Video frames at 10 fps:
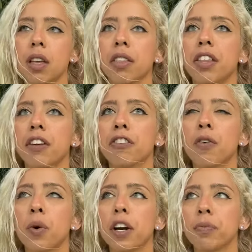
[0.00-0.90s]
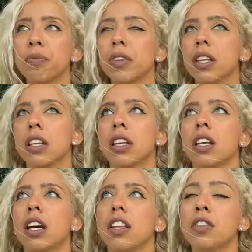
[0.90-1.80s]
Therefore,
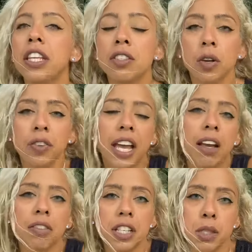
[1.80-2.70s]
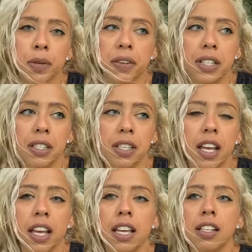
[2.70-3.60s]
these are the healthy spirits
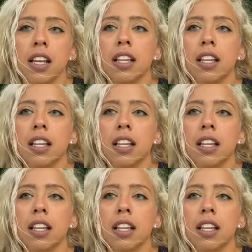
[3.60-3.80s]
and